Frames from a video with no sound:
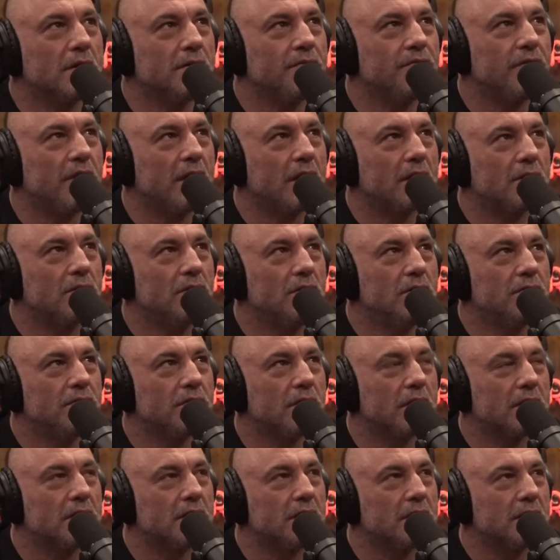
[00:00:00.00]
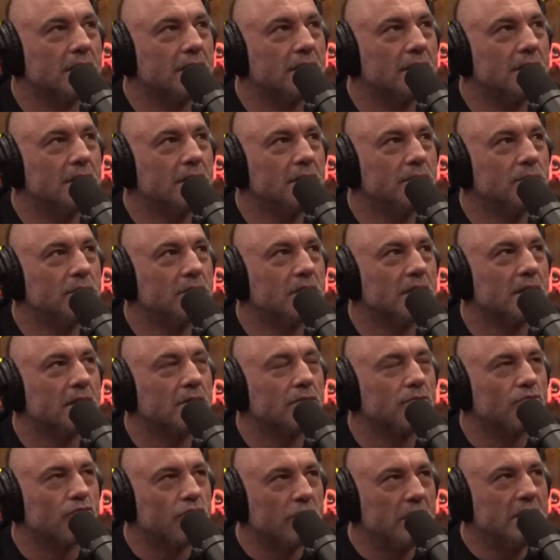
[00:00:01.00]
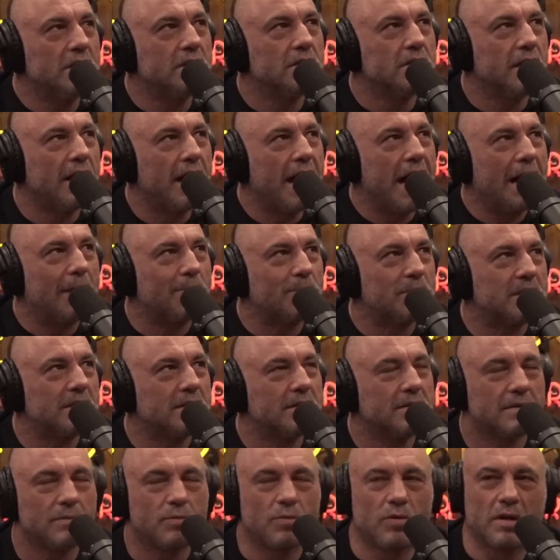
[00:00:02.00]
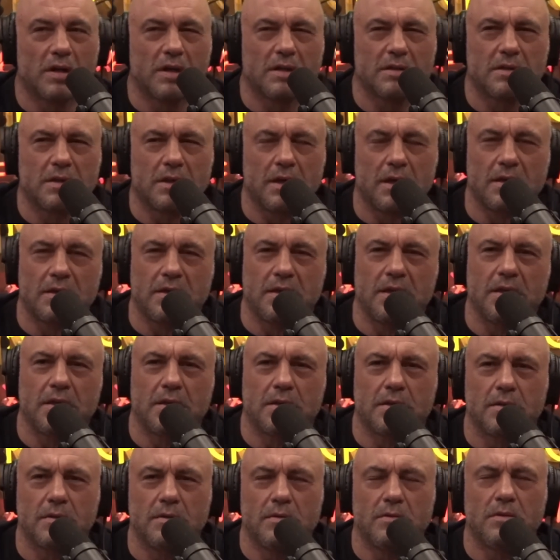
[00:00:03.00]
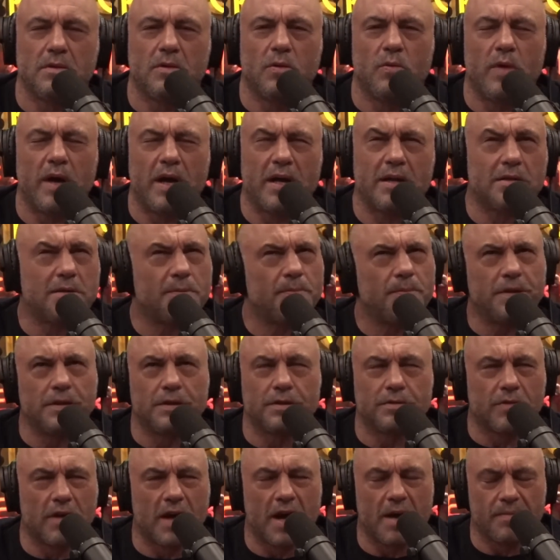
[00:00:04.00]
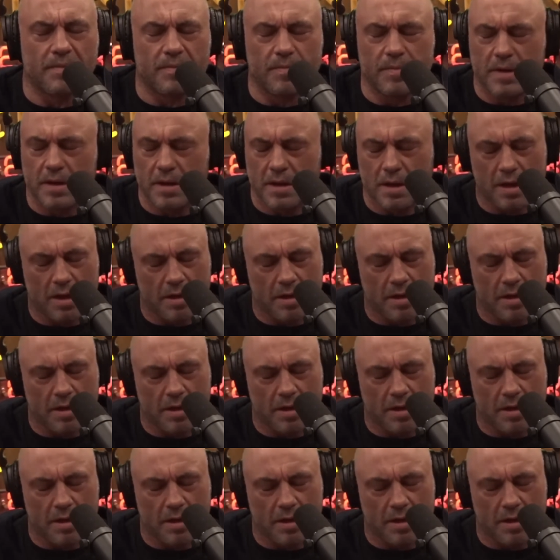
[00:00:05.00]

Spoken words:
In Vancouver, I think it was like real absinthe, where I think the way it's been described to me, and